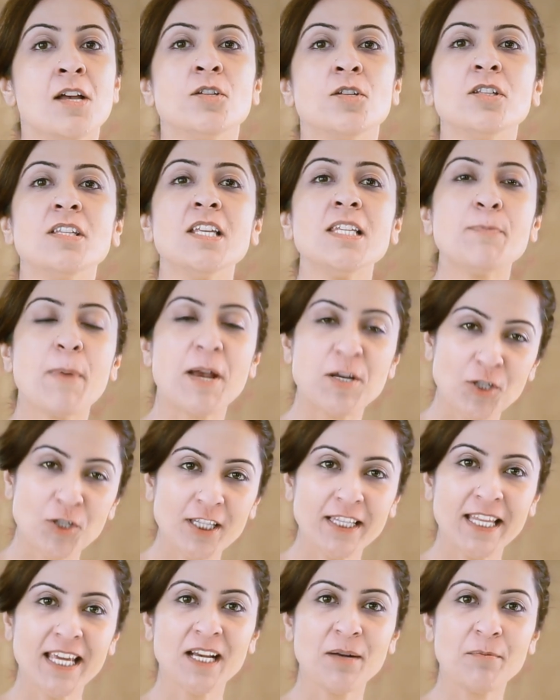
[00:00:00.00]
So the
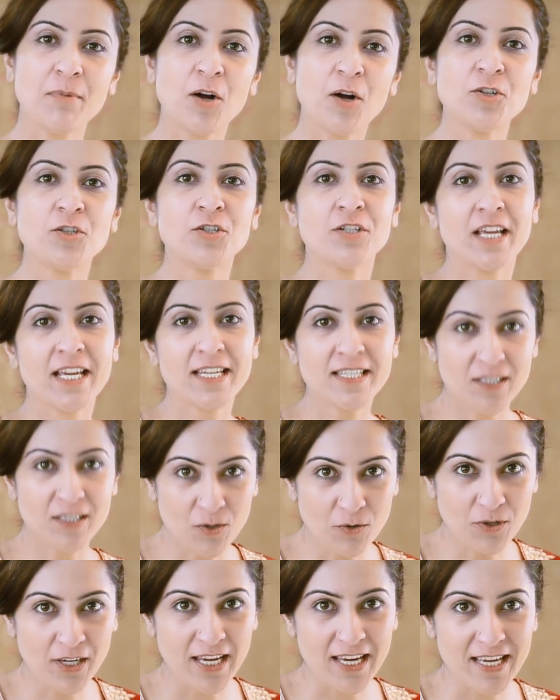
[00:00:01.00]
special thing about today's
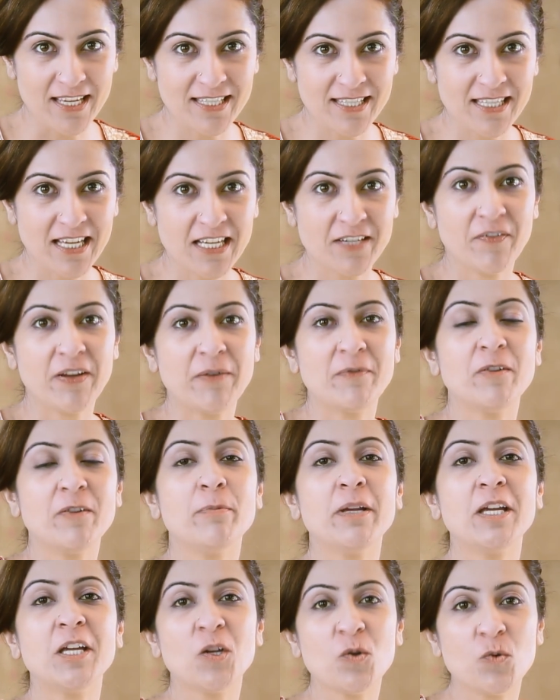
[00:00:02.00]
look is that we will be